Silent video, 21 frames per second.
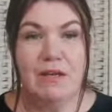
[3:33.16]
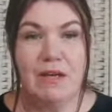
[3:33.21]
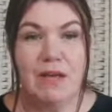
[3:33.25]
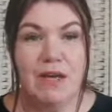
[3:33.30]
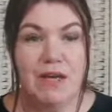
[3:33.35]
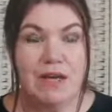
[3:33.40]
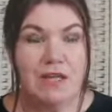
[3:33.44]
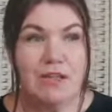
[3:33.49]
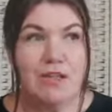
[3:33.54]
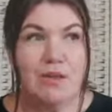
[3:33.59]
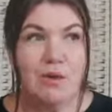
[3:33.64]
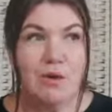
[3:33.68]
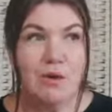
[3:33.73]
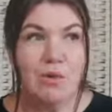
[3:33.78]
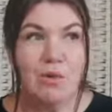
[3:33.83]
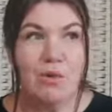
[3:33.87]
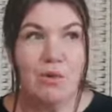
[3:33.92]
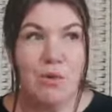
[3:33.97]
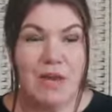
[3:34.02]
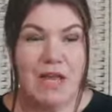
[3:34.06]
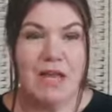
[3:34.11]
And
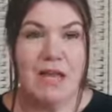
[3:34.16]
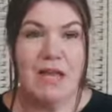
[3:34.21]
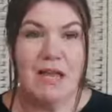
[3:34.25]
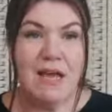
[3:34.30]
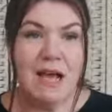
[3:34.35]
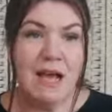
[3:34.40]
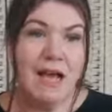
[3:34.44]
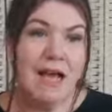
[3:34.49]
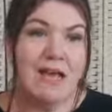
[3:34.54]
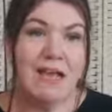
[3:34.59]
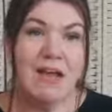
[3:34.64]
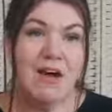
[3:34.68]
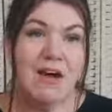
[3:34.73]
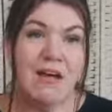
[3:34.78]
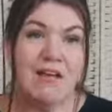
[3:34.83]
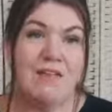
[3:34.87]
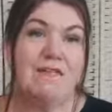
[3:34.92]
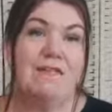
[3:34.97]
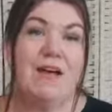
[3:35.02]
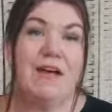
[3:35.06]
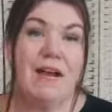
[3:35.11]
we, our
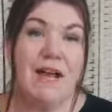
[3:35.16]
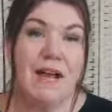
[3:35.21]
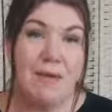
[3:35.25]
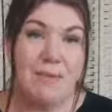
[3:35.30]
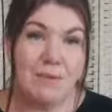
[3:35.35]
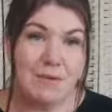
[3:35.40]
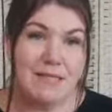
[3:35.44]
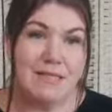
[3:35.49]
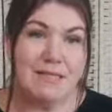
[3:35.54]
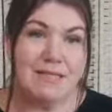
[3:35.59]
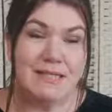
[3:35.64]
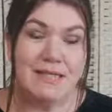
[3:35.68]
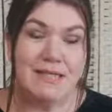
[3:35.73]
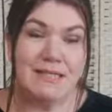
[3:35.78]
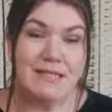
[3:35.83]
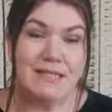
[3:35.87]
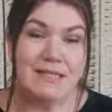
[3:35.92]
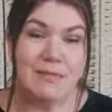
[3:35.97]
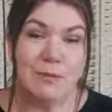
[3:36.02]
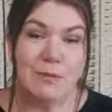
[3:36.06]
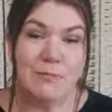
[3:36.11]
life and our
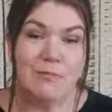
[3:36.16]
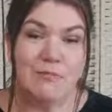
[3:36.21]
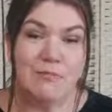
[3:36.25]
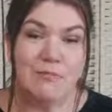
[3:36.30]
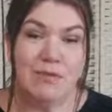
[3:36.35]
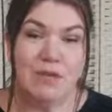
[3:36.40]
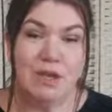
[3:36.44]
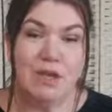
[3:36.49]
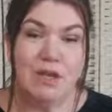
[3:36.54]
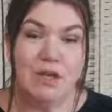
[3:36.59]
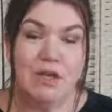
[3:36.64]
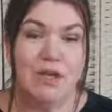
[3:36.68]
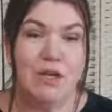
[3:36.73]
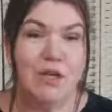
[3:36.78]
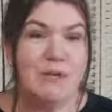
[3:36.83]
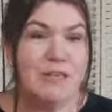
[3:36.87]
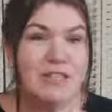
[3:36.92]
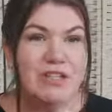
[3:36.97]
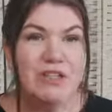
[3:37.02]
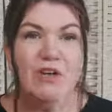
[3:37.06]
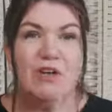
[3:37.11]
business, you know,
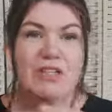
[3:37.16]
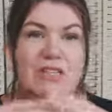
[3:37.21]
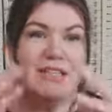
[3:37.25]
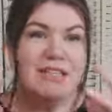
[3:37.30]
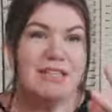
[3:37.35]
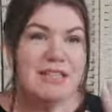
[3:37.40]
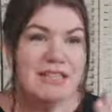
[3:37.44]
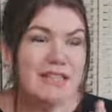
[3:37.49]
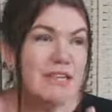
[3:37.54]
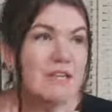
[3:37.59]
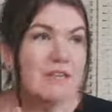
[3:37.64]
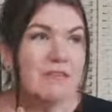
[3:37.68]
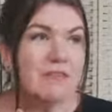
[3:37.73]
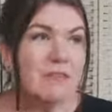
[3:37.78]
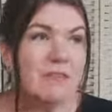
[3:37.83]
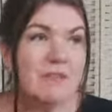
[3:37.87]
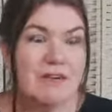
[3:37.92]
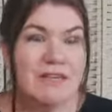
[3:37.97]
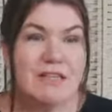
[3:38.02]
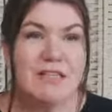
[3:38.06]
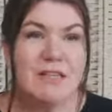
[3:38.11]
it's not distinct from
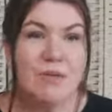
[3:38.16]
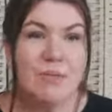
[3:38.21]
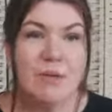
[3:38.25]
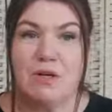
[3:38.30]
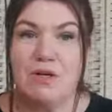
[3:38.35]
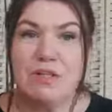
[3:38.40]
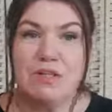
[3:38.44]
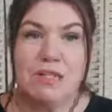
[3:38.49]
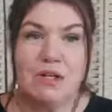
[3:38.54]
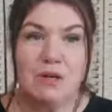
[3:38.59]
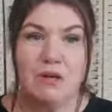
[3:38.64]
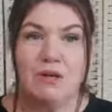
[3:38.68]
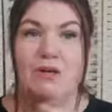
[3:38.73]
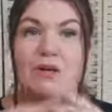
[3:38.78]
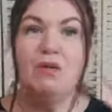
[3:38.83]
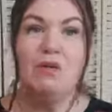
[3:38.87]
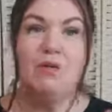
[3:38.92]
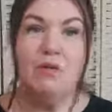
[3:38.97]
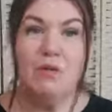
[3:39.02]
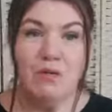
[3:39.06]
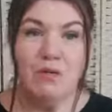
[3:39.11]
the rest of the world. There's a lot of
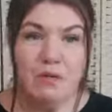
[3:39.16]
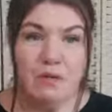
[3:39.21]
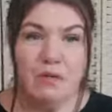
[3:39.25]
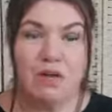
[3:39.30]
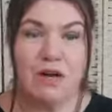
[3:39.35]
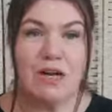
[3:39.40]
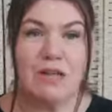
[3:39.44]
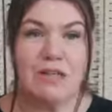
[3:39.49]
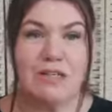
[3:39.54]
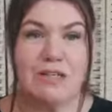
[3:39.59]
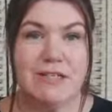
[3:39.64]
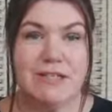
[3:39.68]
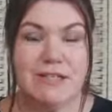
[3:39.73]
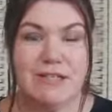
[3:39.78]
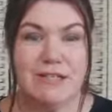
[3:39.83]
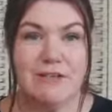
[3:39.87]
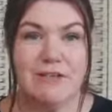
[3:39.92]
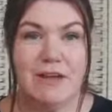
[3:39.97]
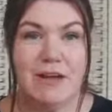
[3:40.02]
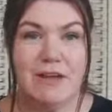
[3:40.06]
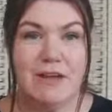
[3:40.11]
law of attraction
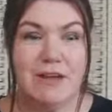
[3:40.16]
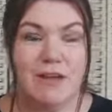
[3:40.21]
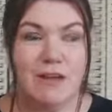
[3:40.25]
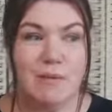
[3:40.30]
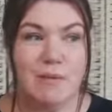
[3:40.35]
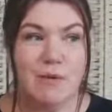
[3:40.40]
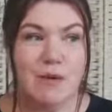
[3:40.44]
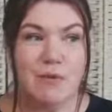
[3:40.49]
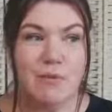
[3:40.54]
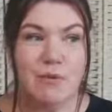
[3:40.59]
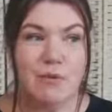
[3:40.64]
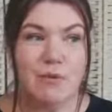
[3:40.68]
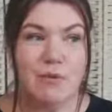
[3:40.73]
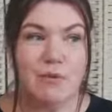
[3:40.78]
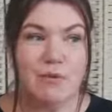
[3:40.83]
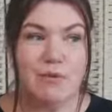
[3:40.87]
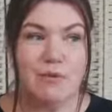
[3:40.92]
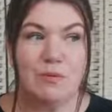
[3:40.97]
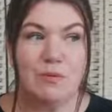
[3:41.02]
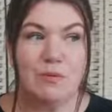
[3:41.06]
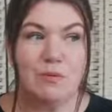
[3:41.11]
stuff out there at the moment
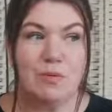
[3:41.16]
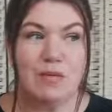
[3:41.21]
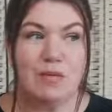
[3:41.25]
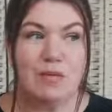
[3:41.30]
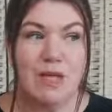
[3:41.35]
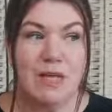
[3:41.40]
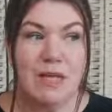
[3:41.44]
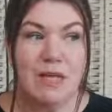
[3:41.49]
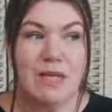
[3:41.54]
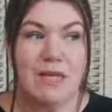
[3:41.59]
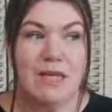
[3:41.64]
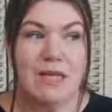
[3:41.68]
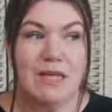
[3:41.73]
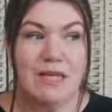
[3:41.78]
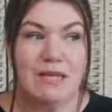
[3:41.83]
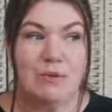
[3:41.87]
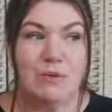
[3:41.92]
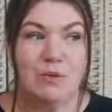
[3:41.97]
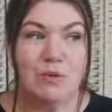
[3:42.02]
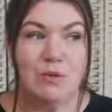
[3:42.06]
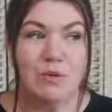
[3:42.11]

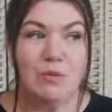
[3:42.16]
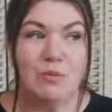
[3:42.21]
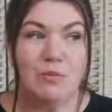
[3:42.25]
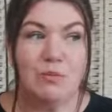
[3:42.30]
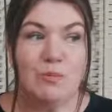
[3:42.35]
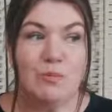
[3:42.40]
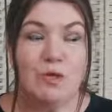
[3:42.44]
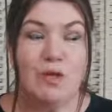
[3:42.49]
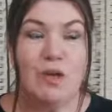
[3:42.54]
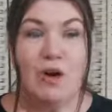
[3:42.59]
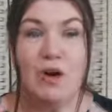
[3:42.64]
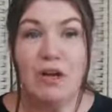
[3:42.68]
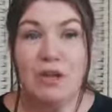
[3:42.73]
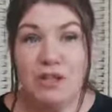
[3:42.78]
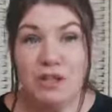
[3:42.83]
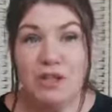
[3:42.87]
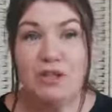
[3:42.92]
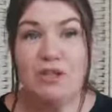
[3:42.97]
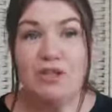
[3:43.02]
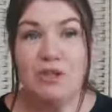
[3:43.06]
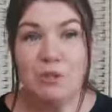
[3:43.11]
will guide
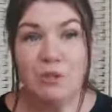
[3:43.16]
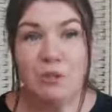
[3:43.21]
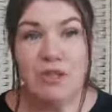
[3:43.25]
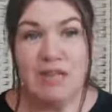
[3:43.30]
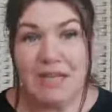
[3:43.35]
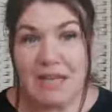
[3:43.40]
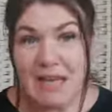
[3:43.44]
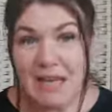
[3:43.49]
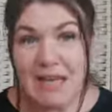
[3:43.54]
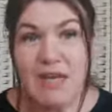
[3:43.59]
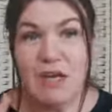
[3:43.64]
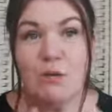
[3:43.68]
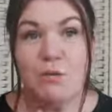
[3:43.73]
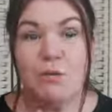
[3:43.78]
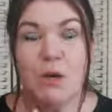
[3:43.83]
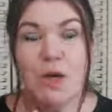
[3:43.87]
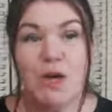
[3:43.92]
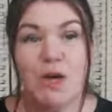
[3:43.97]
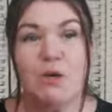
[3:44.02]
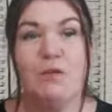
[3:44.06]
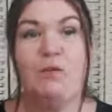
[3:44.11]
you to do all the inner
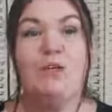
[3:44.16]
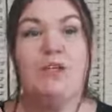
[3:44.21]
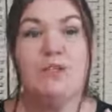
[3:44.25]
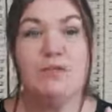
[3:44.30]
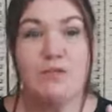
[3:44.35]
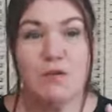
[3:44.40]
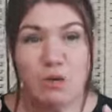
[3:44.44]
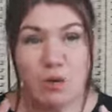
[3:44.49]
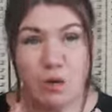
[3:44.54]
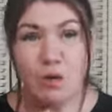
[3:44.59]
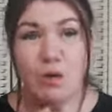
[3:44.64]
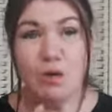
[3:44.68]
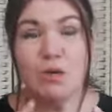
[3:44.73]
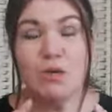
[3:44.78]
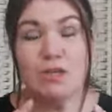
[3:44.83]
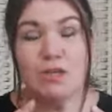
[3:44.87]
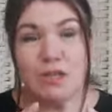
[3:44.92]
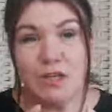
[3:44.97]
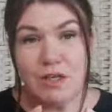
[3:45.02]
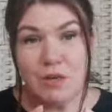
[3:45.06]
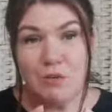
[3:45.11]
work, which of
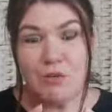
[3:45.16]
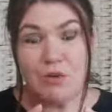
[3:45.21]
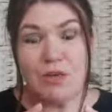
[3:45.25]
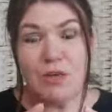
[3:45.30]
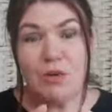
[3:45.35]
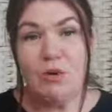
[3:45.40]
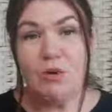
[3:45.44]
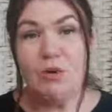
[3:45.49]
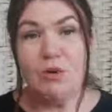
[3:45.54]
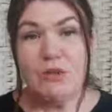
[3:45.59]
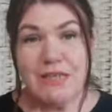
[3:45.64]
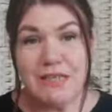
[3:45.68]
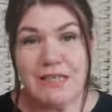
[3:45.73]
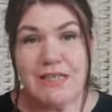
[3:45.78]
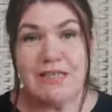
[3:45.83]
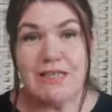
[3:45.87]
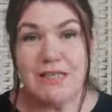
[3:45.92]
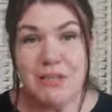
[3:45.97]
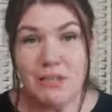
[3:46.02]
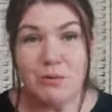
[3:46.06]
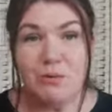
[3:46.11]
course we all need
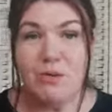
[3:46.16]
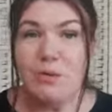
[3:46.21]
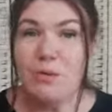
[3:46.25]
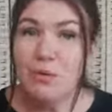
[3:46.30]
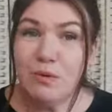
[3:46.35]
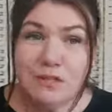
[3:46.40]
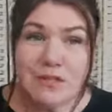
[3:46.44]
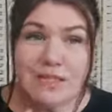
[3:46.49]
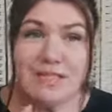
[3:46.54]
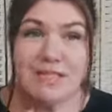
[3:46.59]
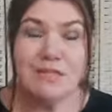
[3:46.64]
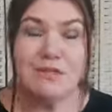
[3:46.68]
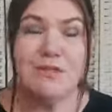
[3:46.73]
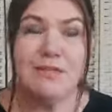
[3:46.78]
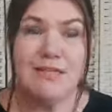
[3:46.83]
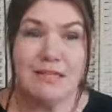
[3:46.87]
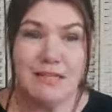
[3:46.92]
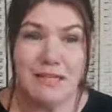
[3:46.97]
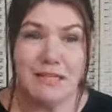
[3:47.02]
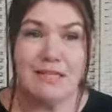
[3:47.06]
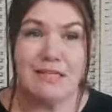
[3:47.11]
to do. We all need to do
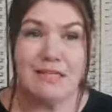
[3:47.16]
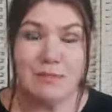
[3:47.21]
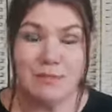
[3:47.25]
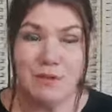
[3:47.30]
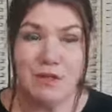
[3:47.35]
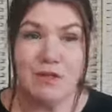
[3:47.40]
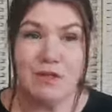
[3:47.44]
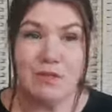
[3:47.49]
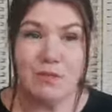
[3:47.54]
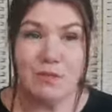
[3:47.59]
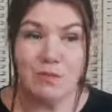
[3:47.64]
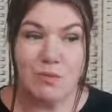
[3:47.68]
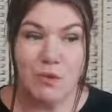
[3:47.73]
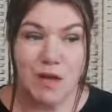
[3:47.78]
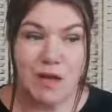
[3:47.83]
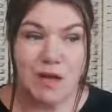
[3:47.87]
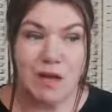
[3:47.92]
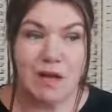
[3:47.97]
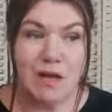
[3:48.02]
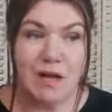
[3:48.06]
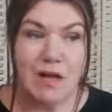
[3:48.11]
this inner spiritual
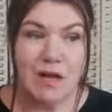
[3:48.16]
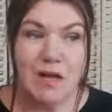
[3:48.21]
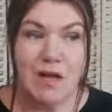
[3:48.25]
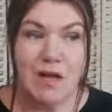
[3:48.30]
work.